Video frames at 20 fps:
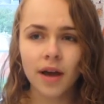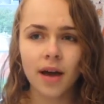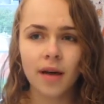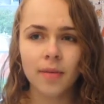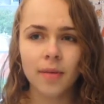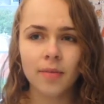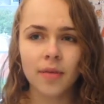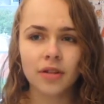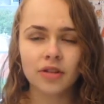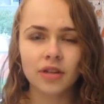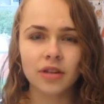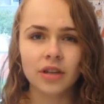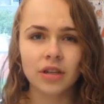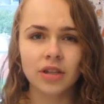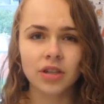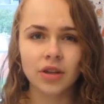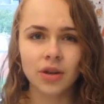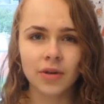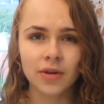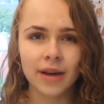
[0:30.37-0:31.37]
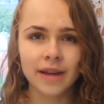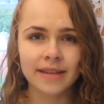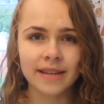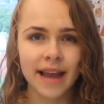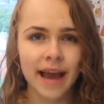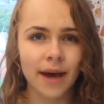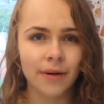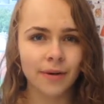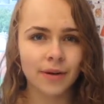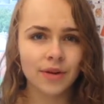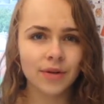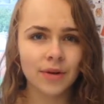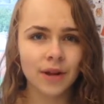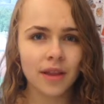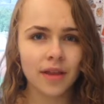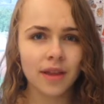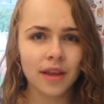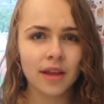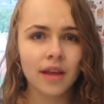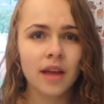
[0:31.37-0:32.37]
I'm not trying to show you guys how to do
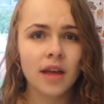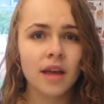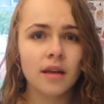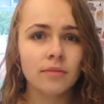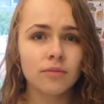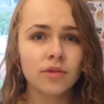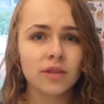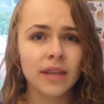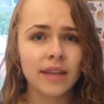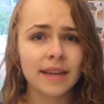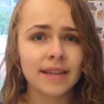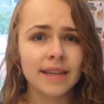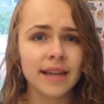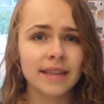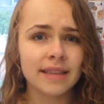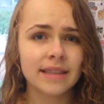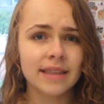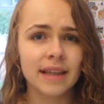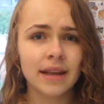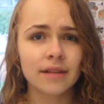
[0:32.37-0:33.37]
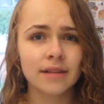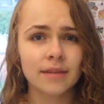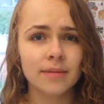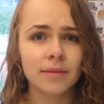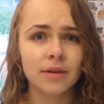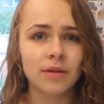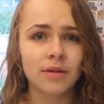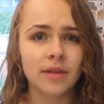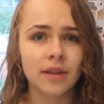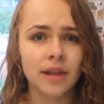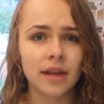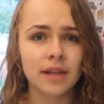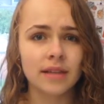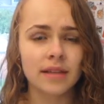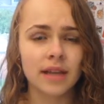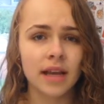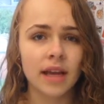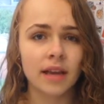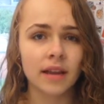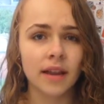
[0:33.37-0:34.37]
anything. I'm just kind of testing out some new
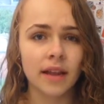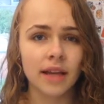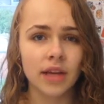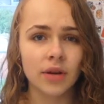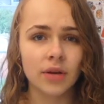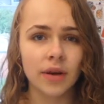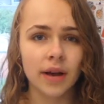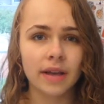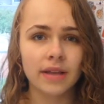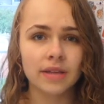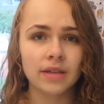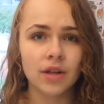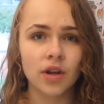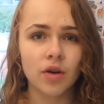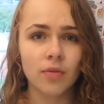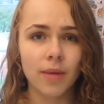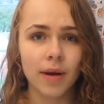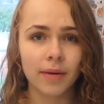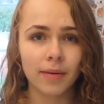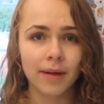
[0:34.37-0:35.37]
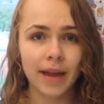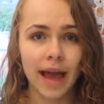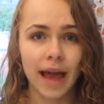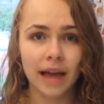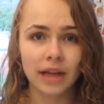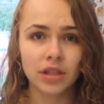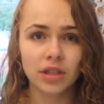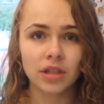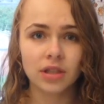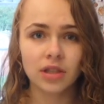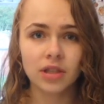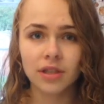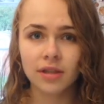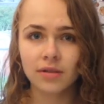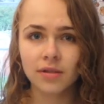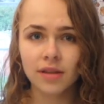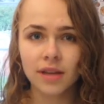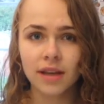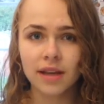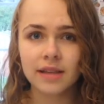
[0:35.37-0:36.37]
things and letting you guys know my reaction to
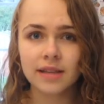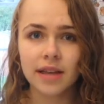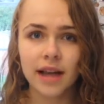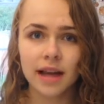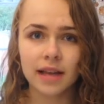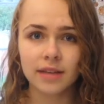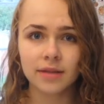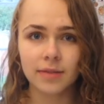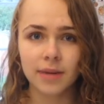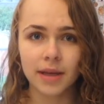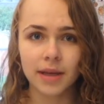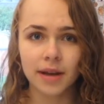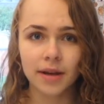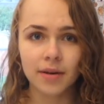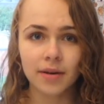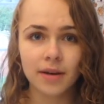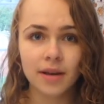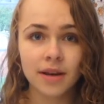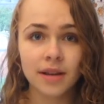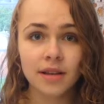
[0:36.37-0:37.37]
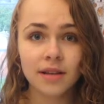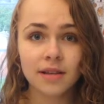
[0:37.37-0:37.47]
new things as we go.